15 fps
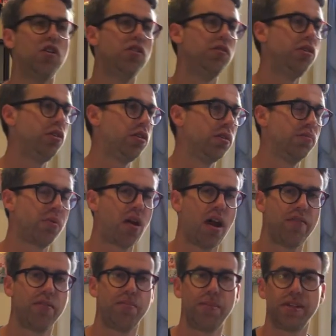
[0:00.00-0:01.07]
You can
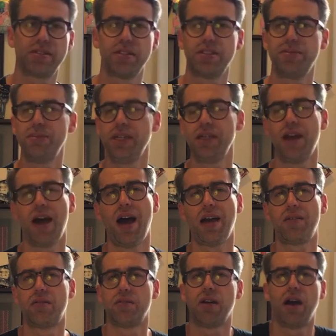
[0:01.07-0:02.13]
private message me. I
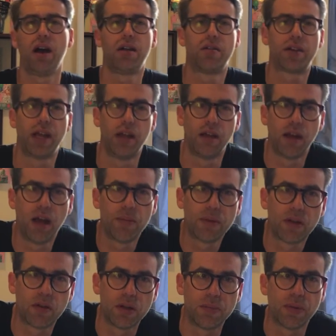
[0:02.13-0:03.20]
don't care. I'm
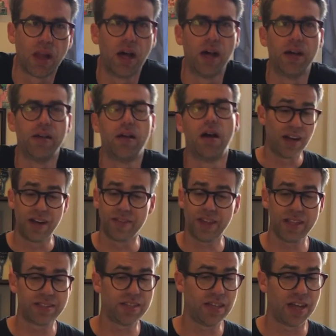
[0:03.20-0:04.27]
gonna reply.
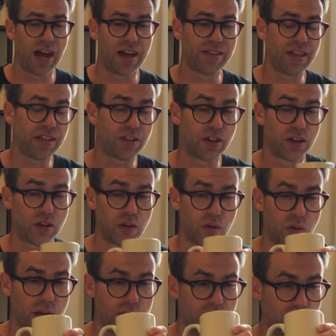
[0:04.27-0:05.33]
That's it. I think they're
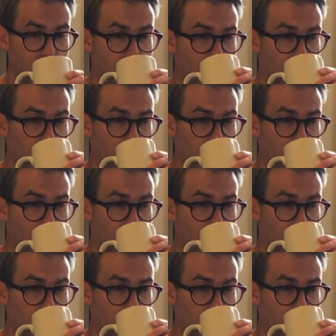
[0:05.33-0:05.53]
great.